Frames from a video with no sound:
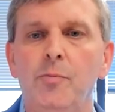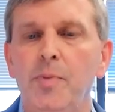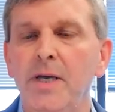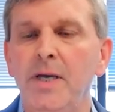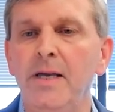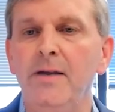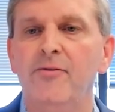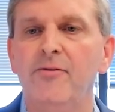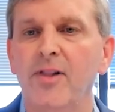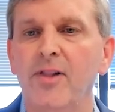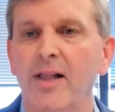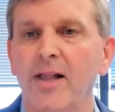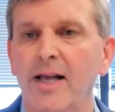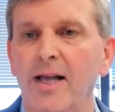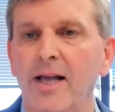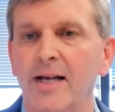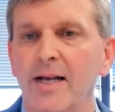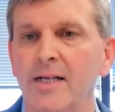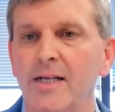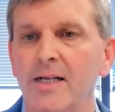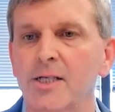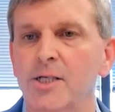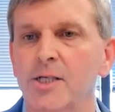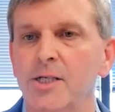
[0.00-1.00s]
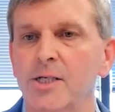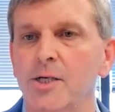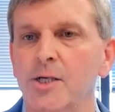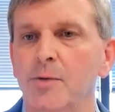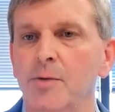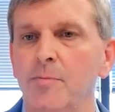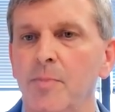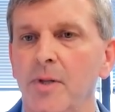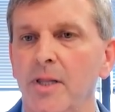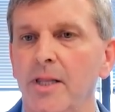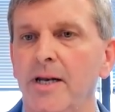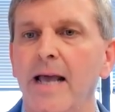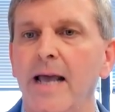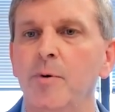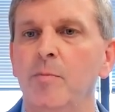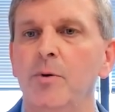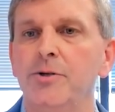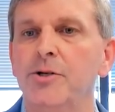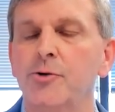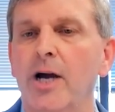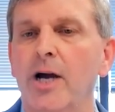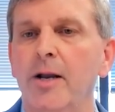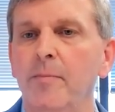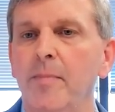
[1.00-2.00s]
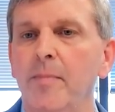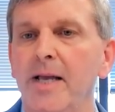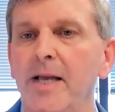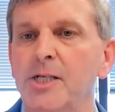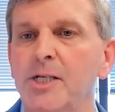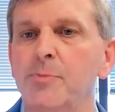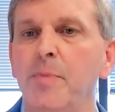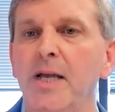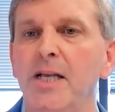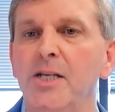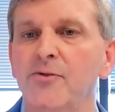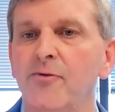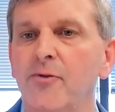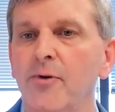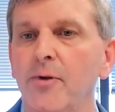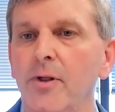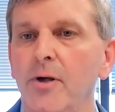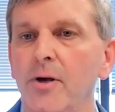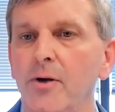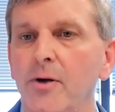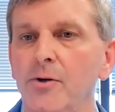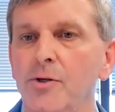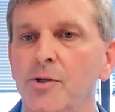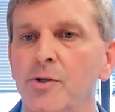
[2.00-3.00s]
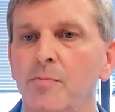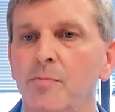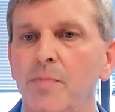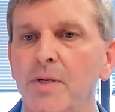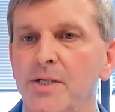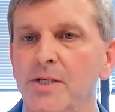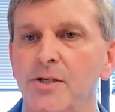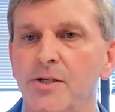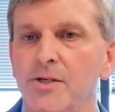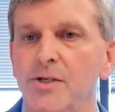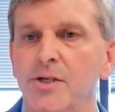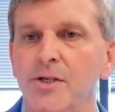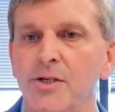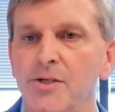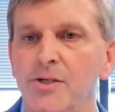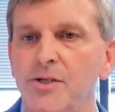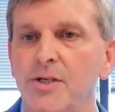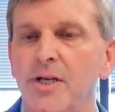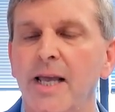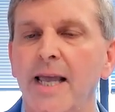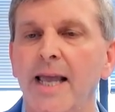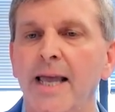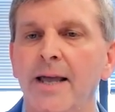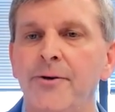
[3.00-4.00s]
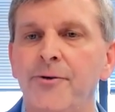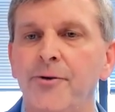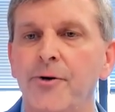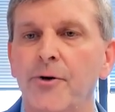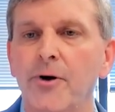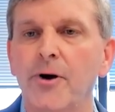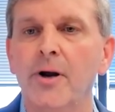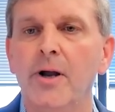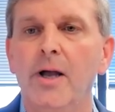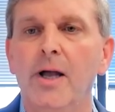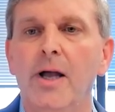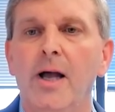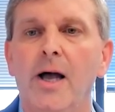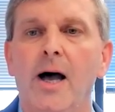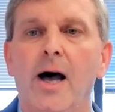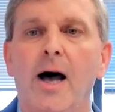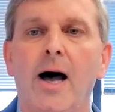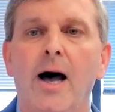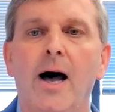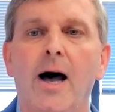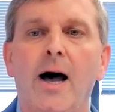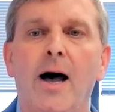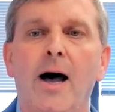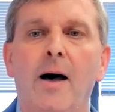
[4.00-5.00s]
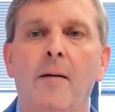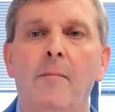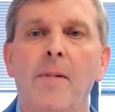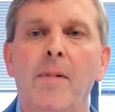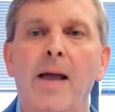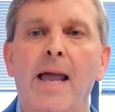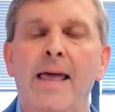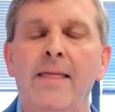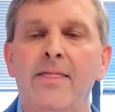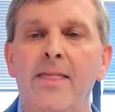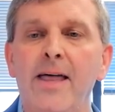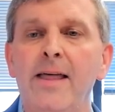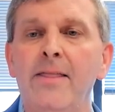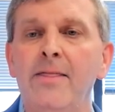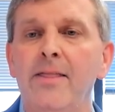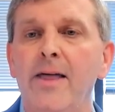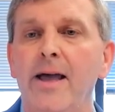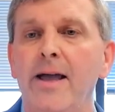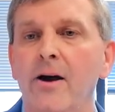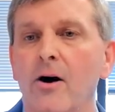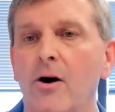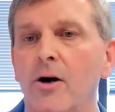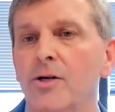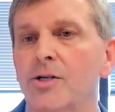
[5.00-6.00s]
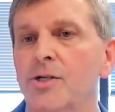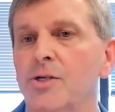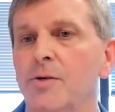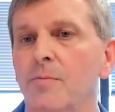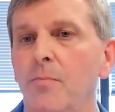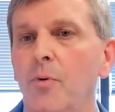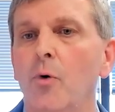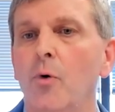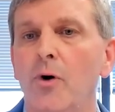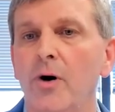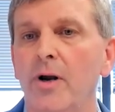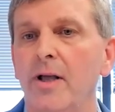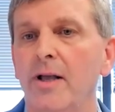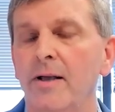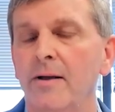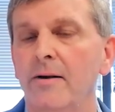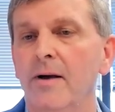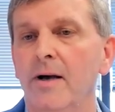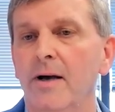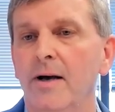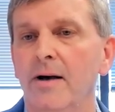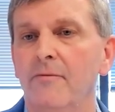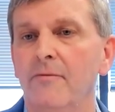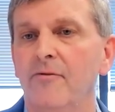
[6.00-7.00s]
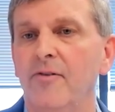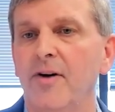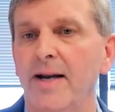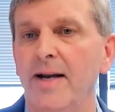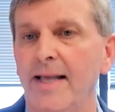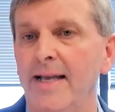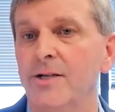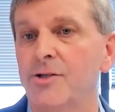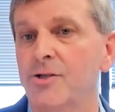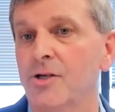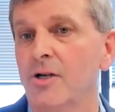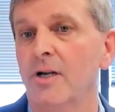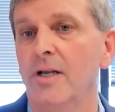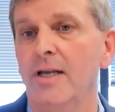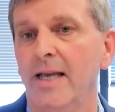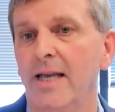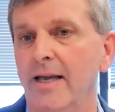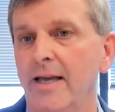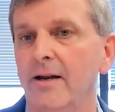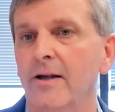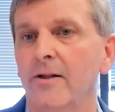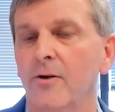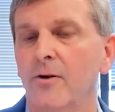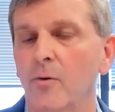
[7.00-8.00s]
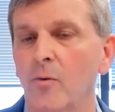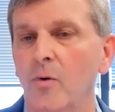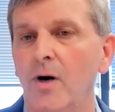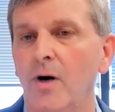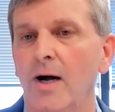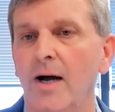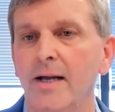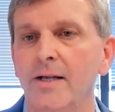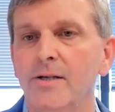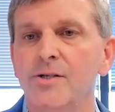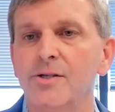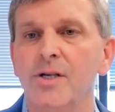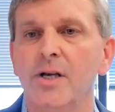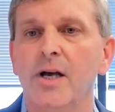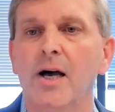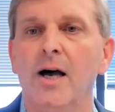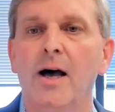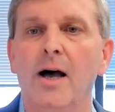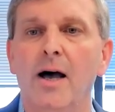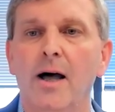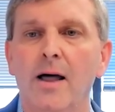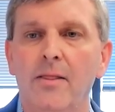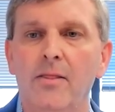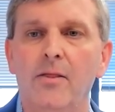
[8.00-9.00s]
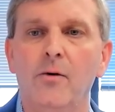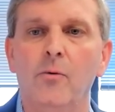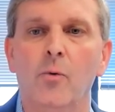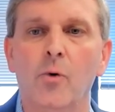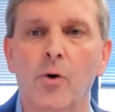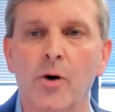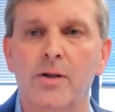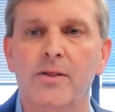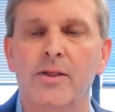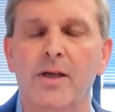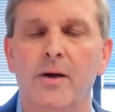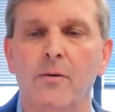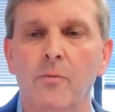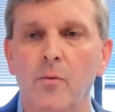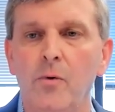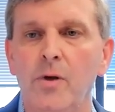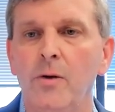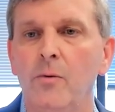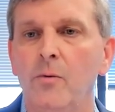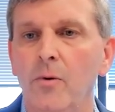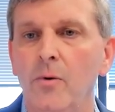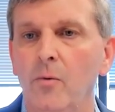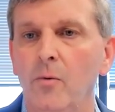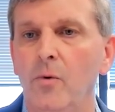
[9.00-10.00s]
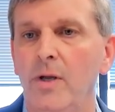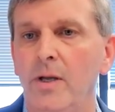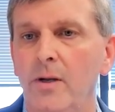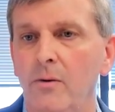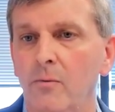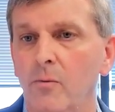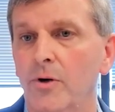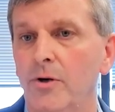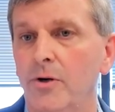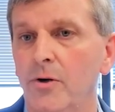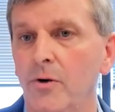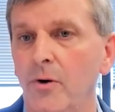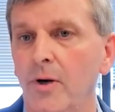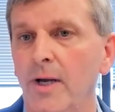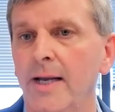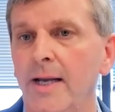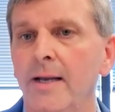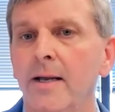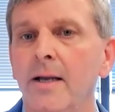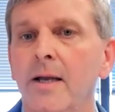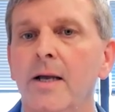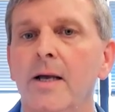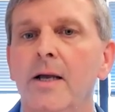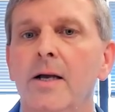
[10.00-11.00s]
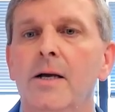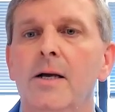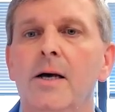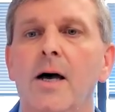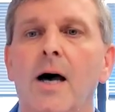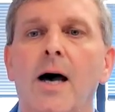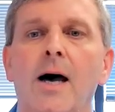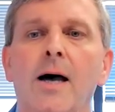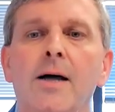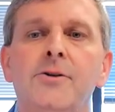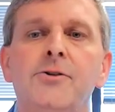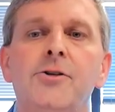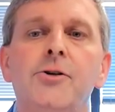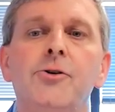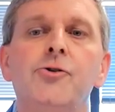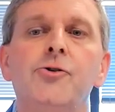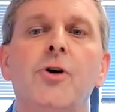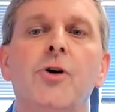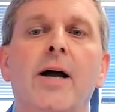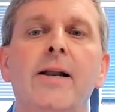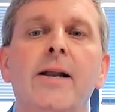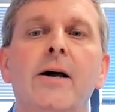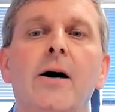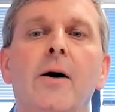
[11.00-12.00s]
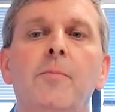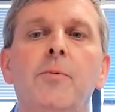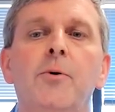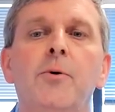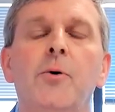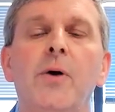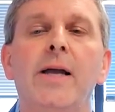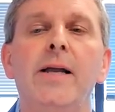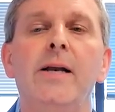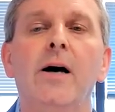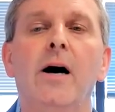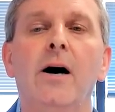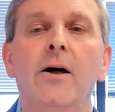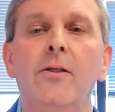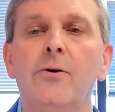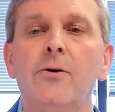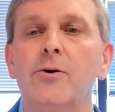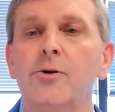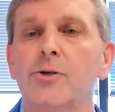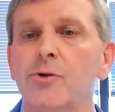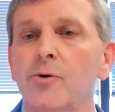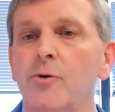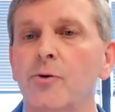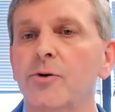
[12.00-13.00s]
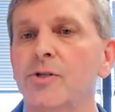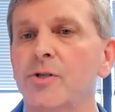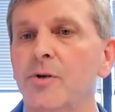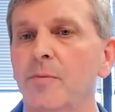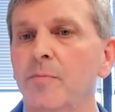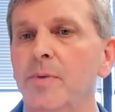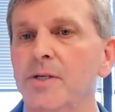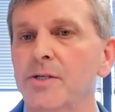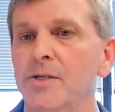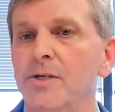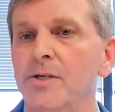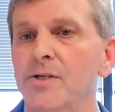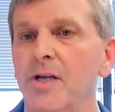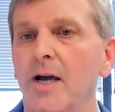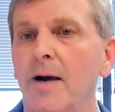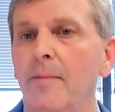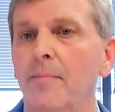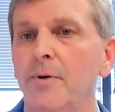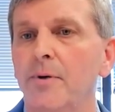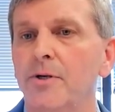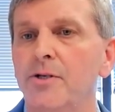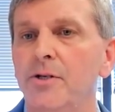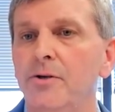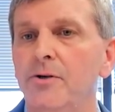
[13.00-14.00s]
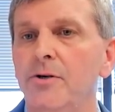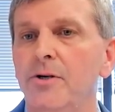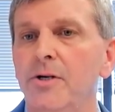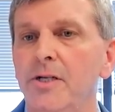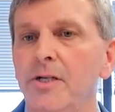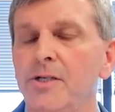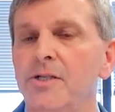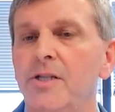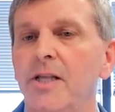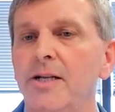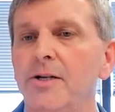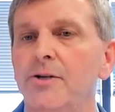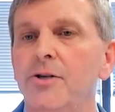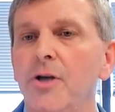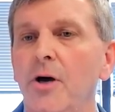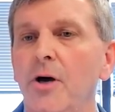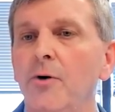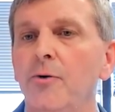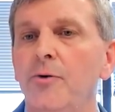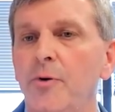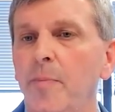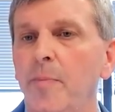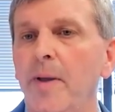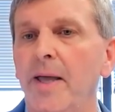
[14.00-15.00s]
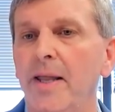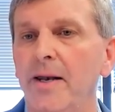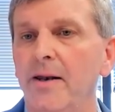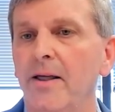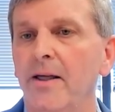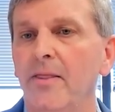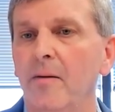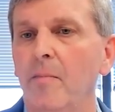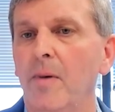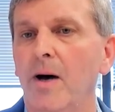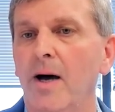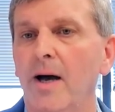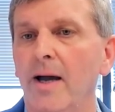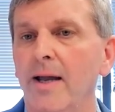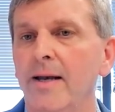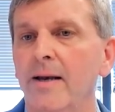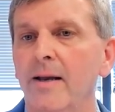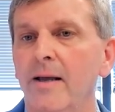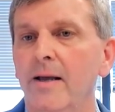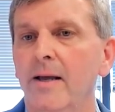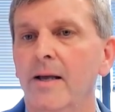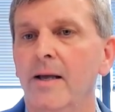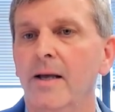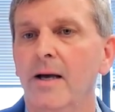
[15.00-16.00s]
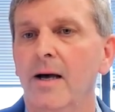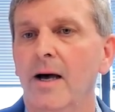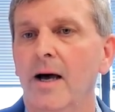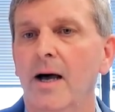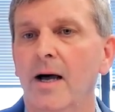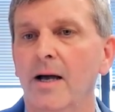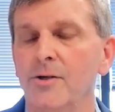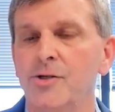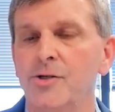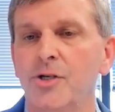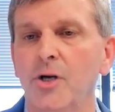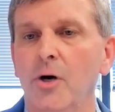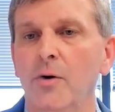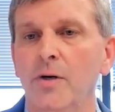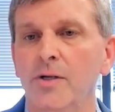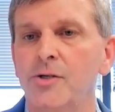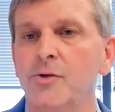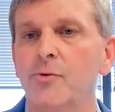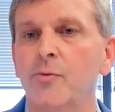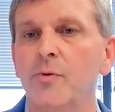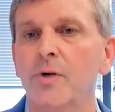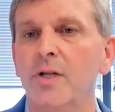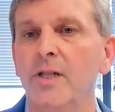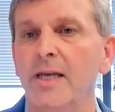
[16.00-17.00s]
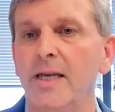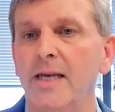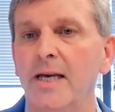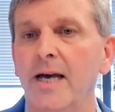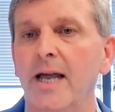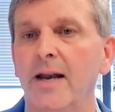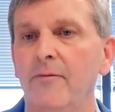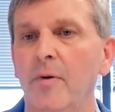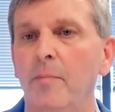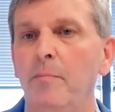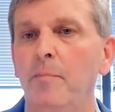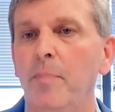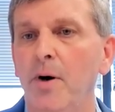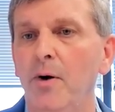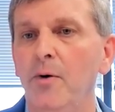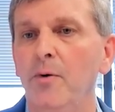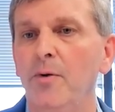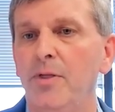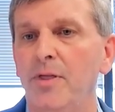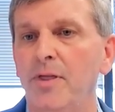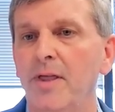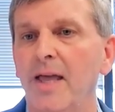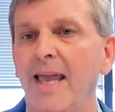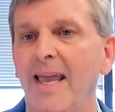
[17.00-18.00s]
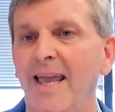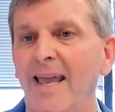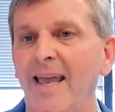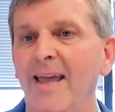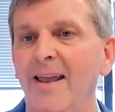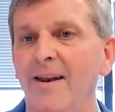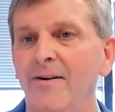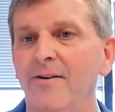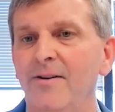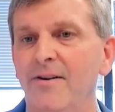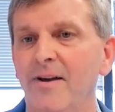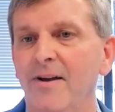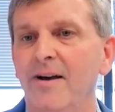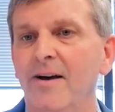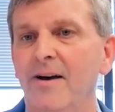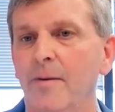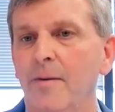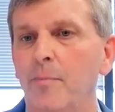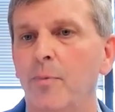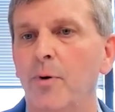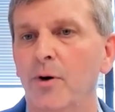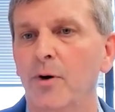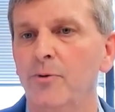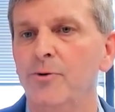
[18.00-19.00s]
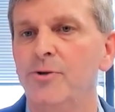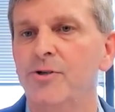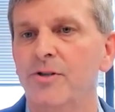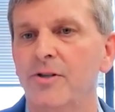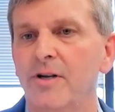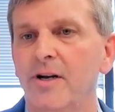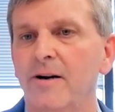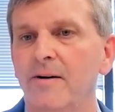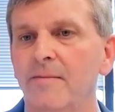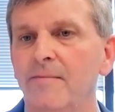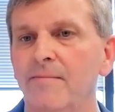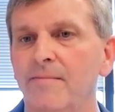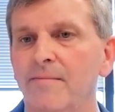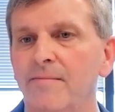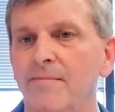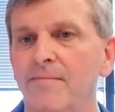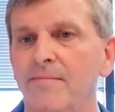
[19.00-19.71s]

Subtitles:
be flexible and adaptable to try to make space for those businesses to enter. And then they are supporting financially and otherwise the work that we were doing to try to help create other sorts of business opportunities that don't depend on the mine. So it's really kind of a both and approach there.